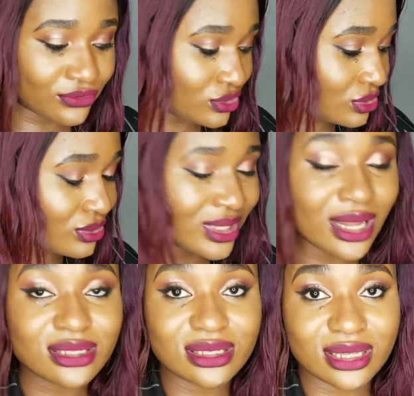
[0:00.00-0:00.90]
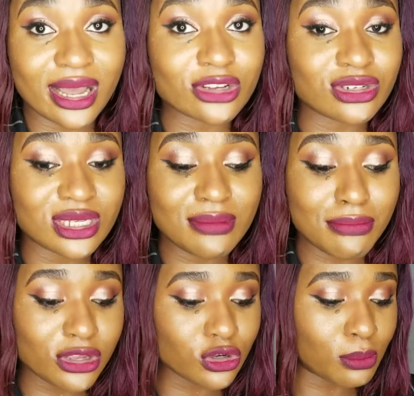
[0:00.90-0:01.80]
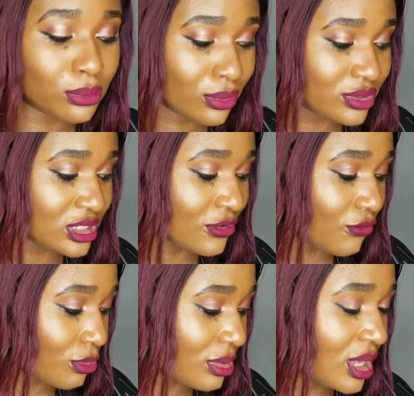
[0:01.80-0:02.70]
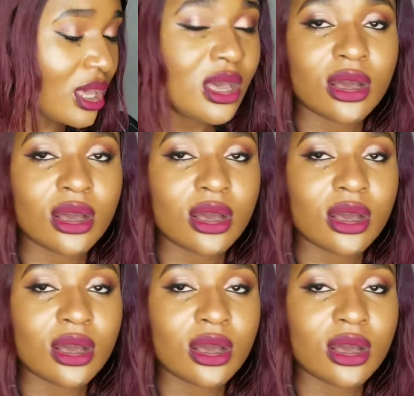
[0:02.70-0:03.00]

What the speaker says: So that's actually major plus for me,